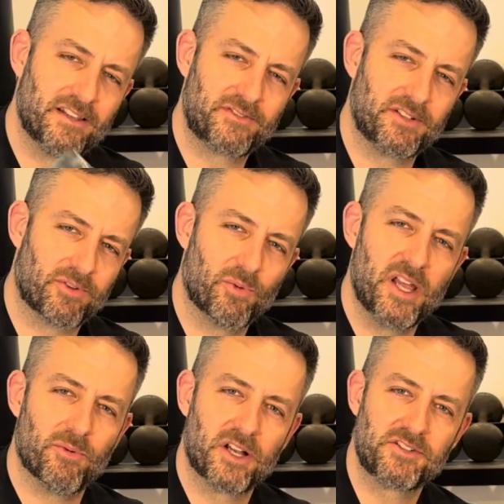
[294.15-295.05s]
lifting for
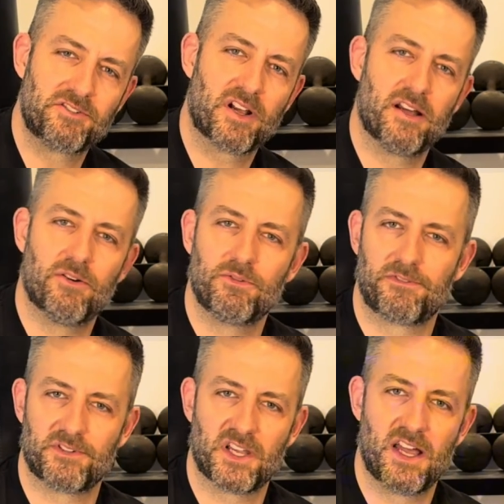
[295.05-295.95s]
weight, why don't you try a hold
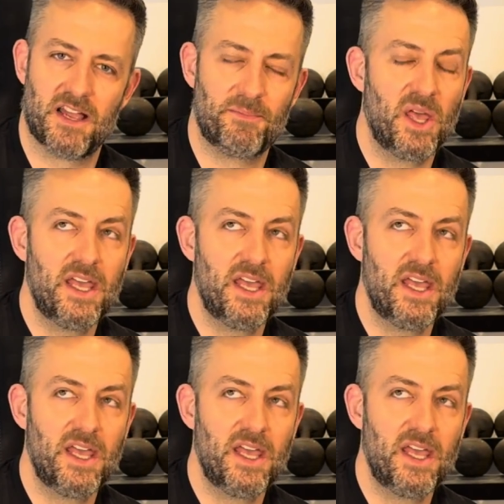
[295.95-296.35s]
for time?